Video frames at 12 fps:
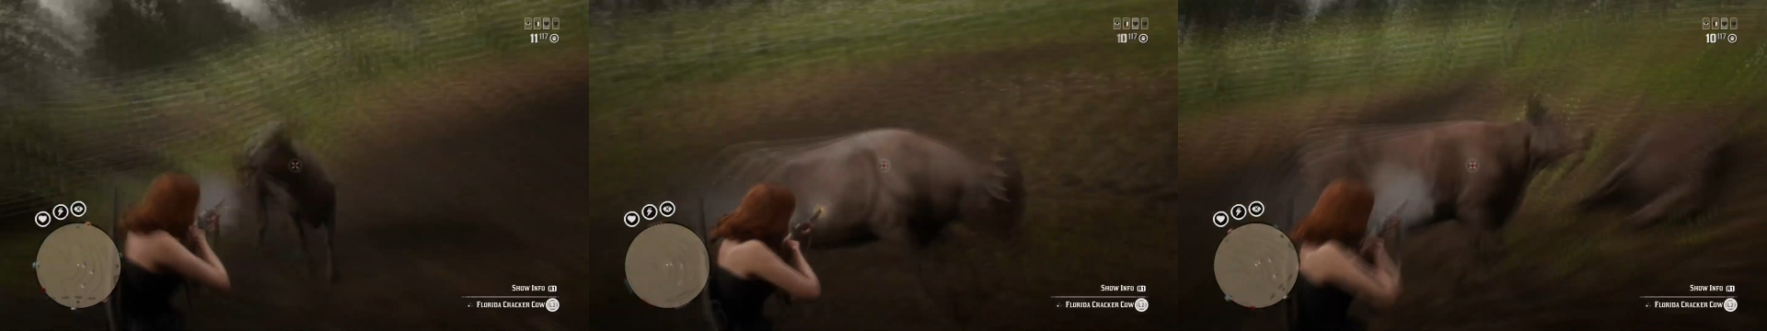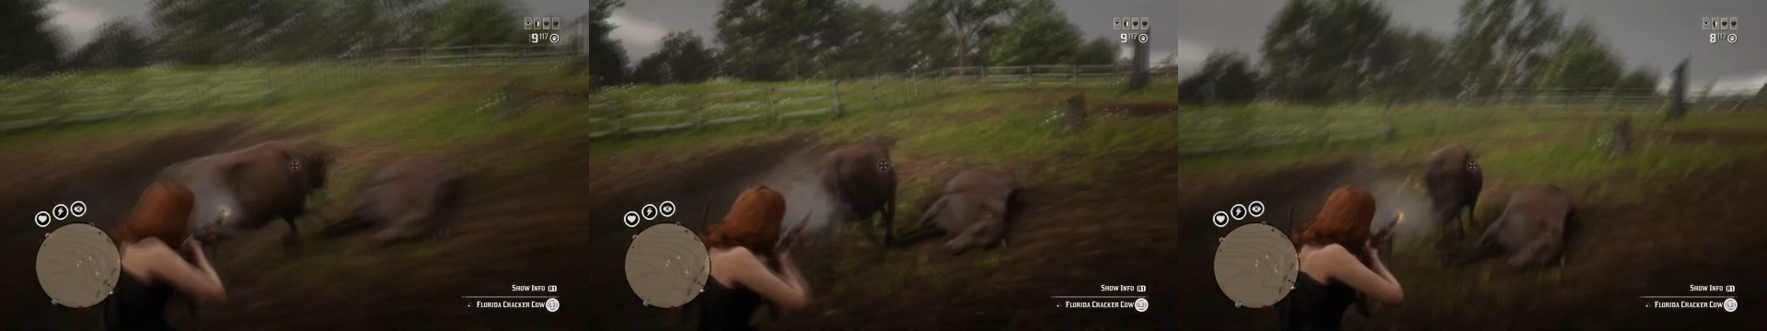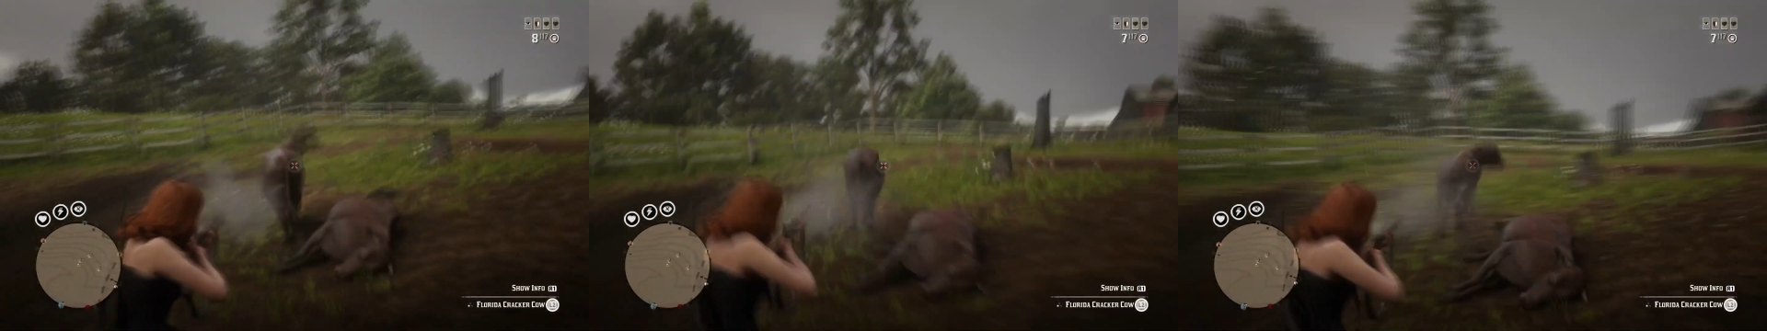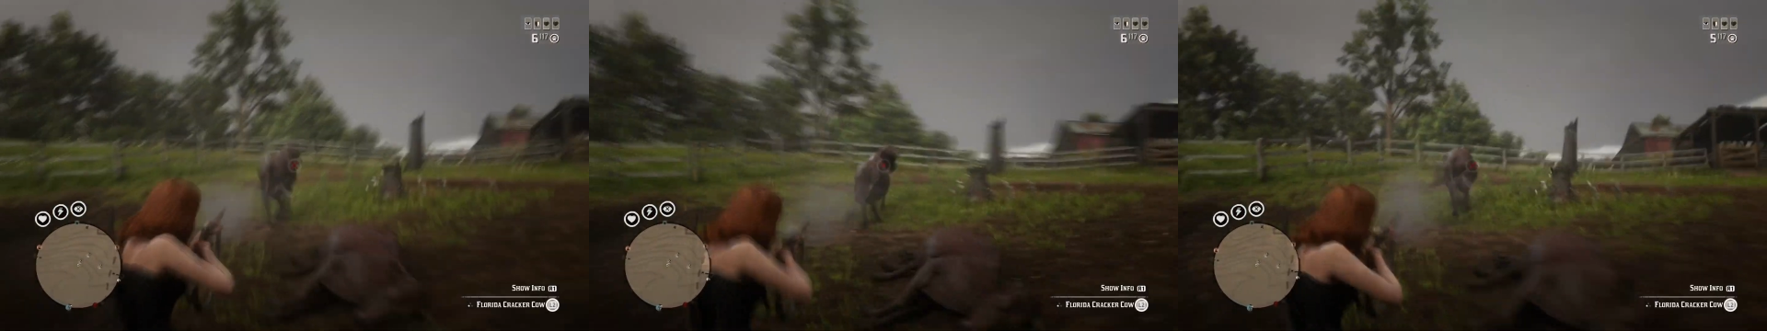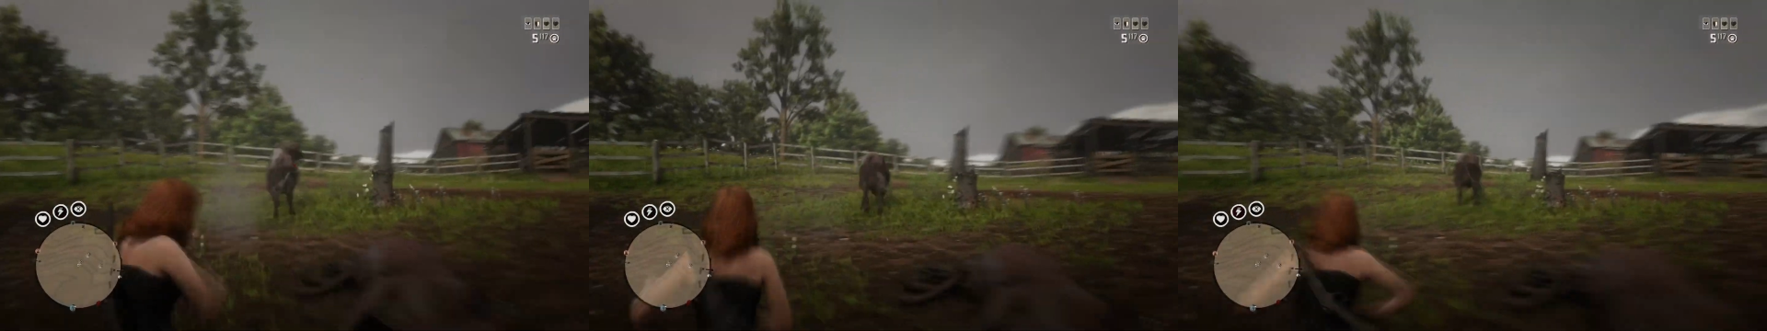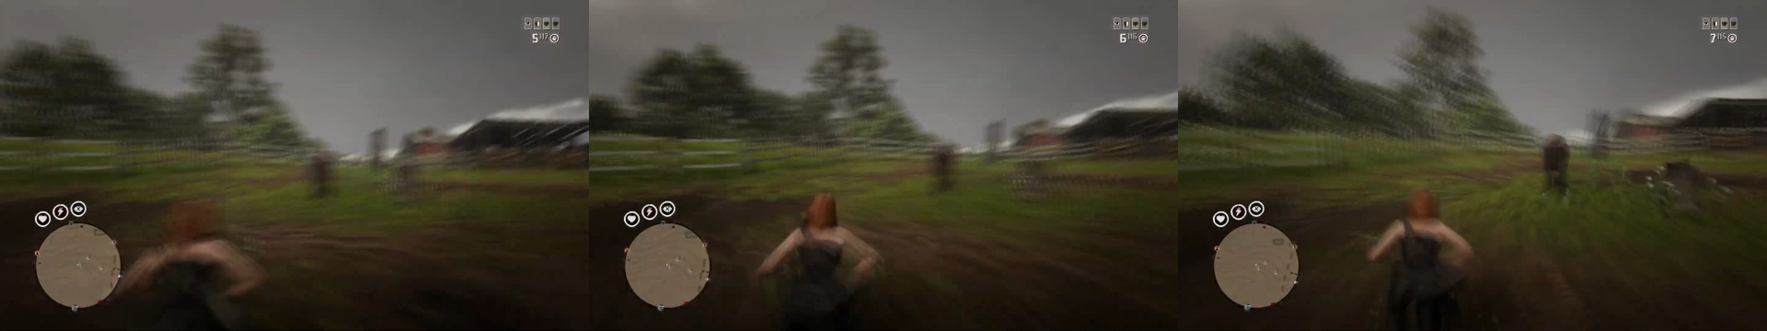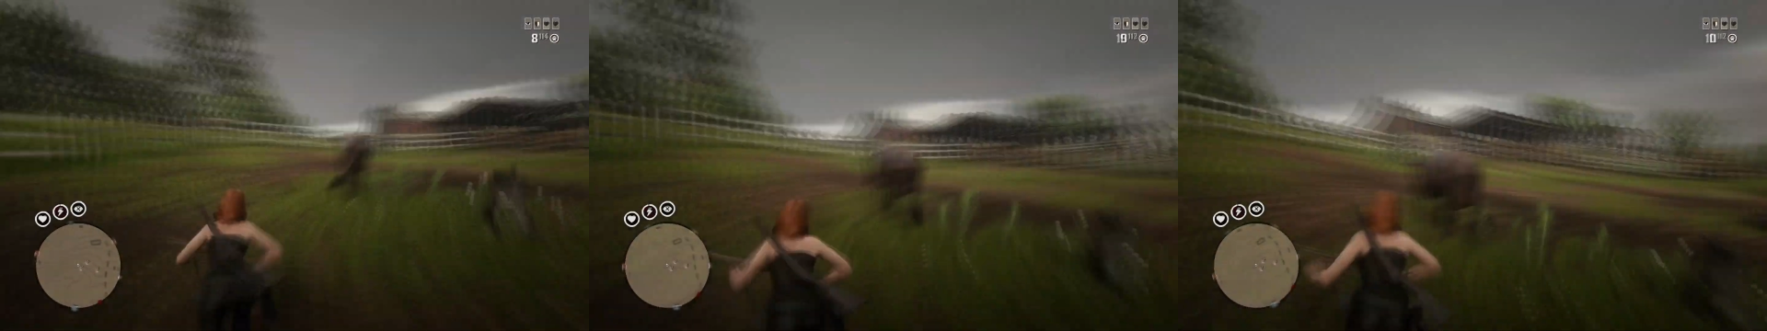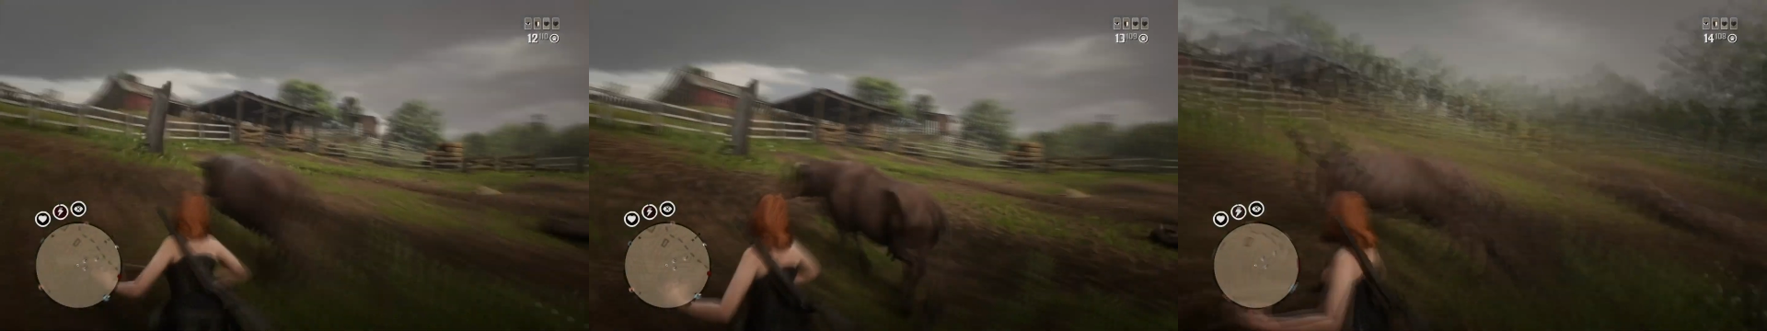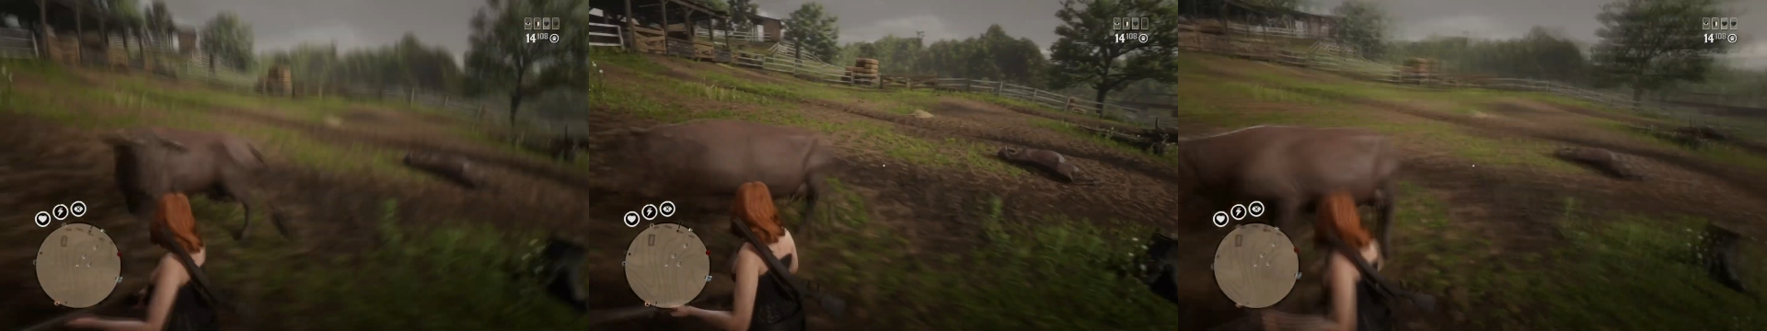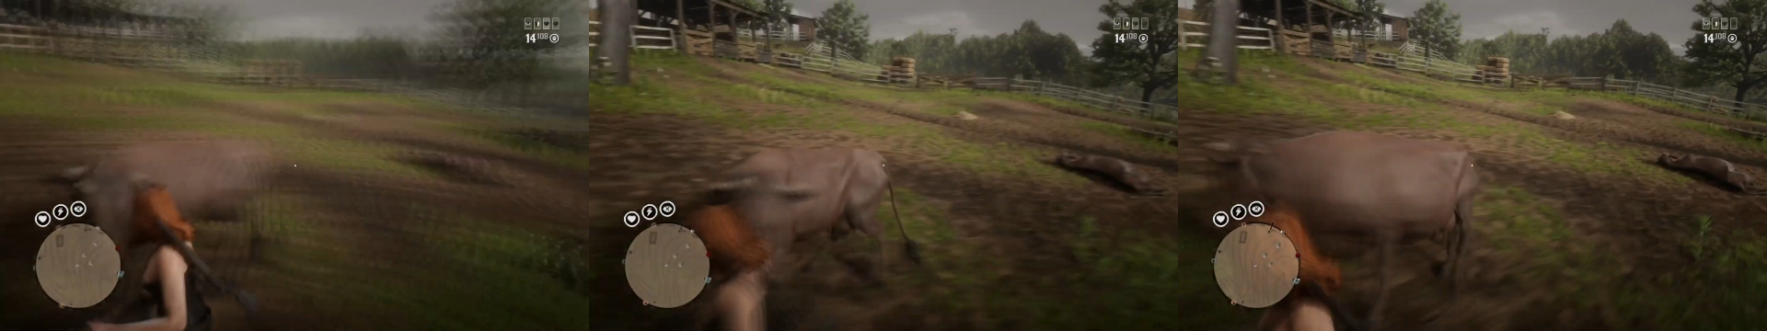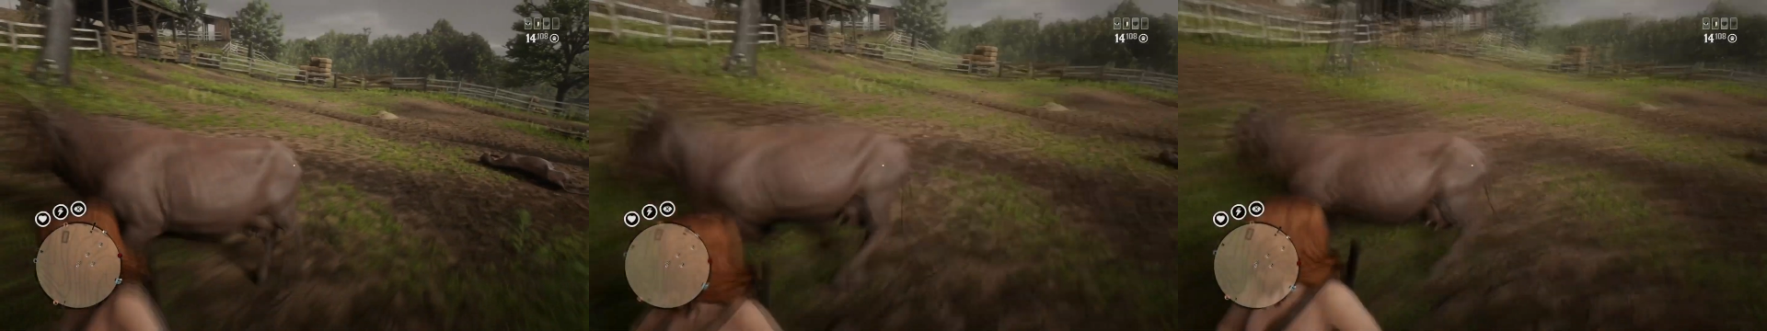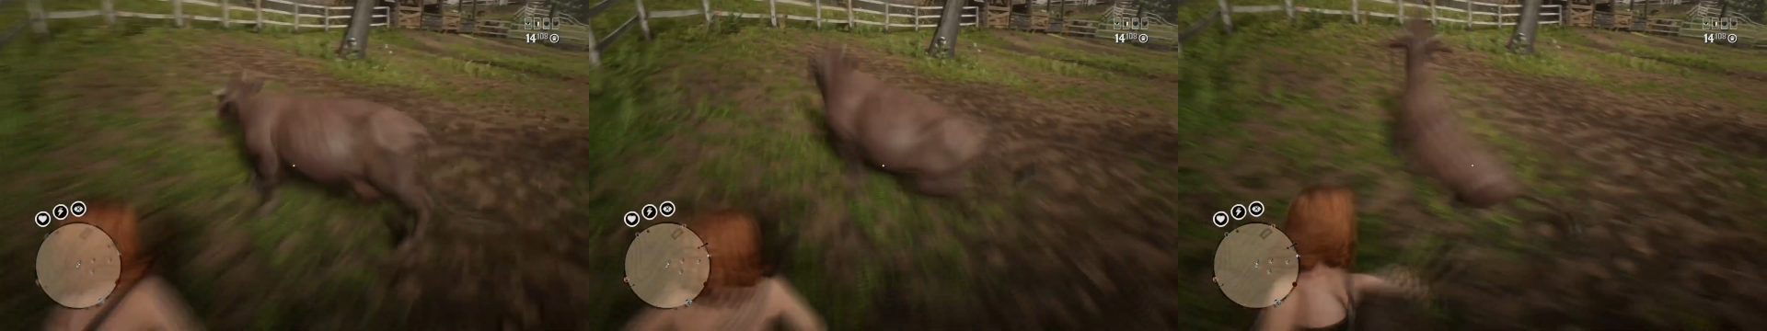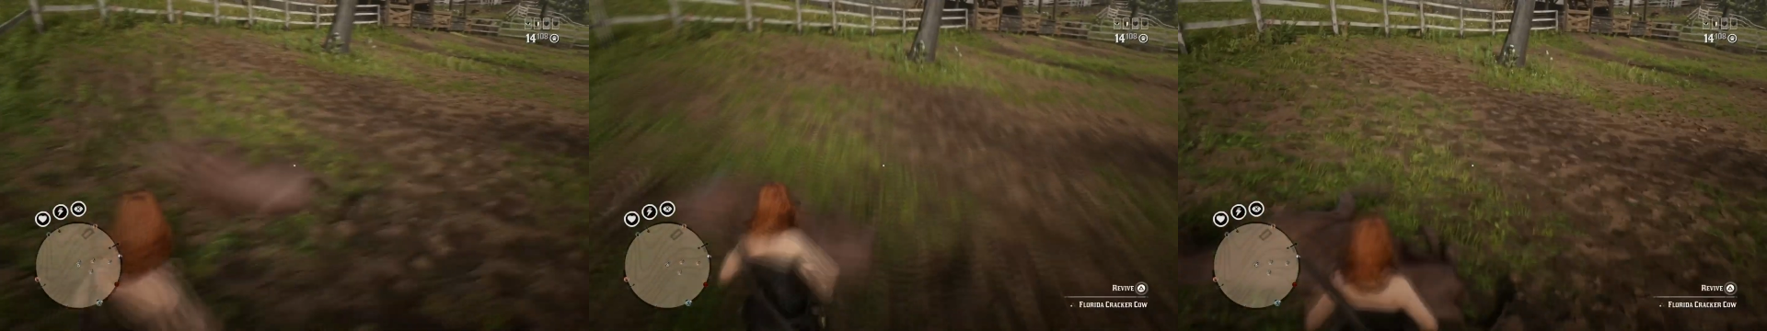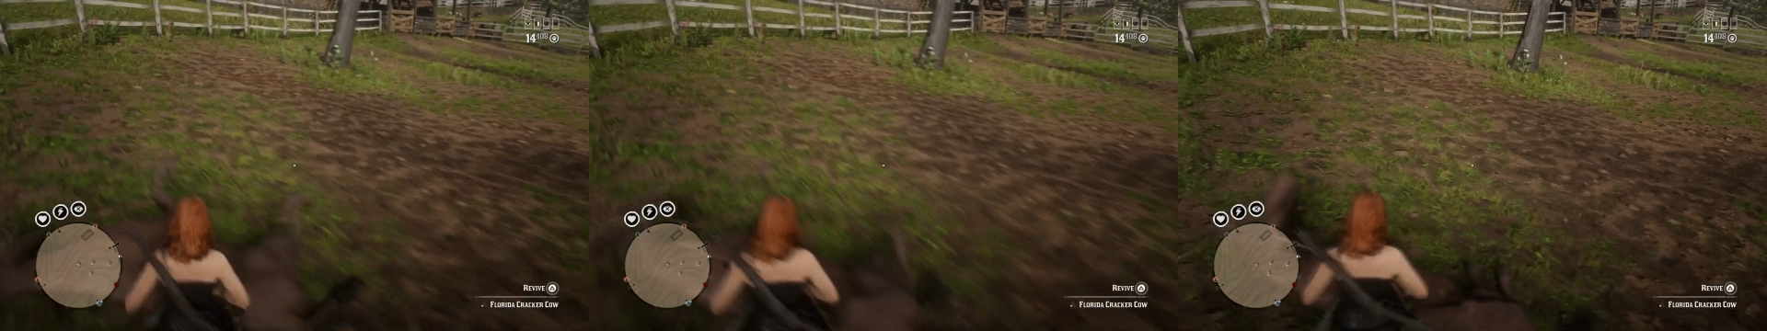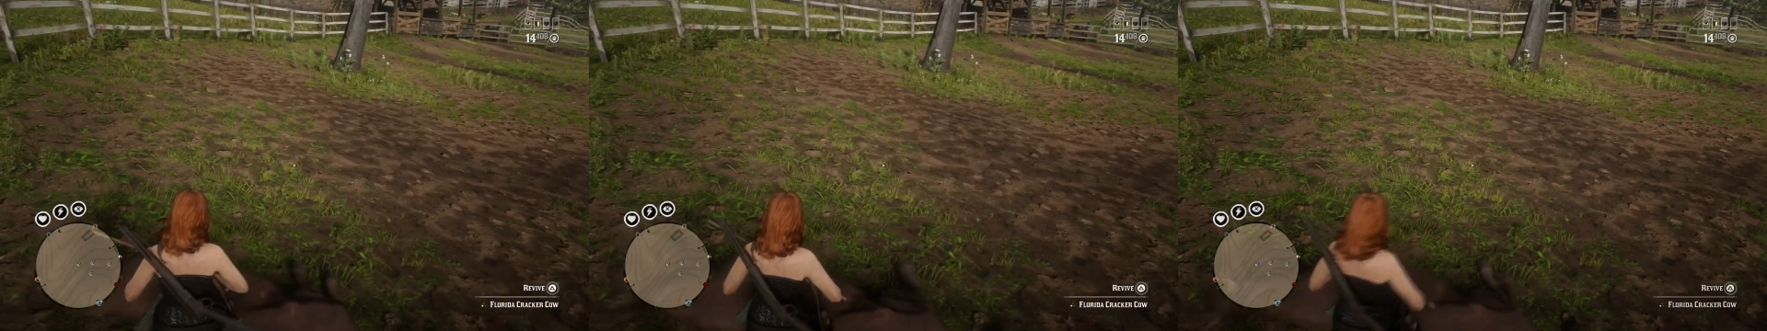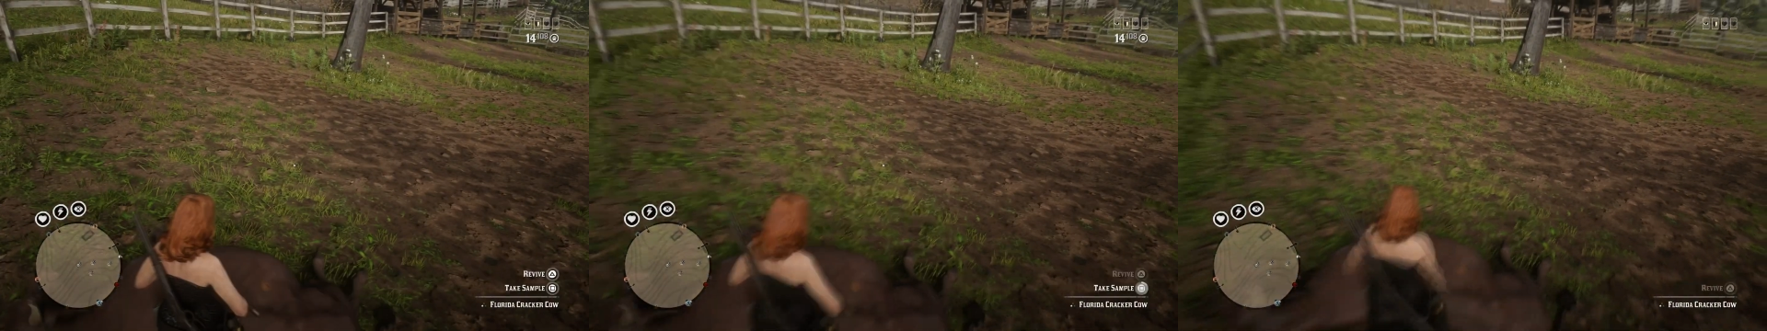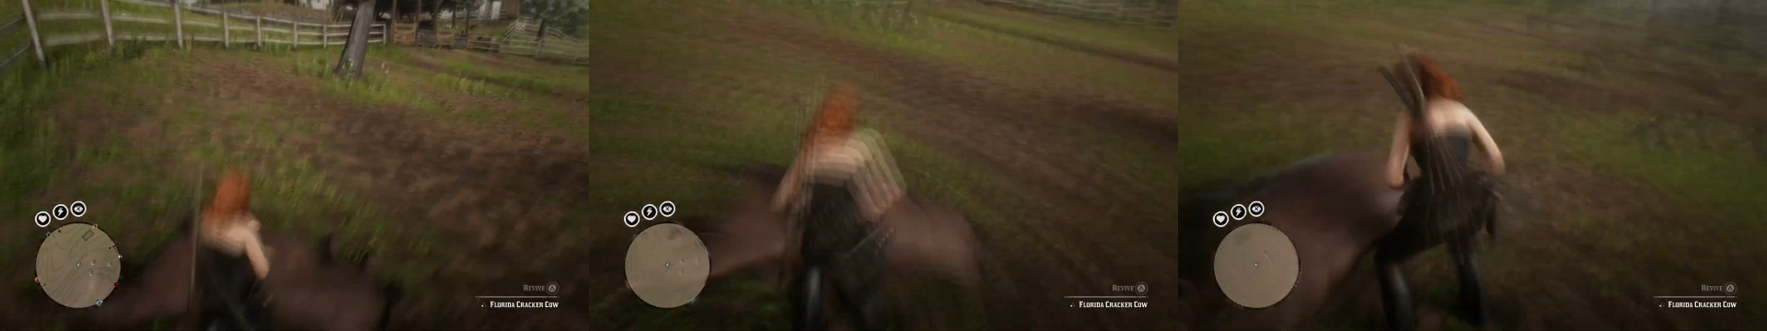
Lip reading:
[unreadable: no face in view]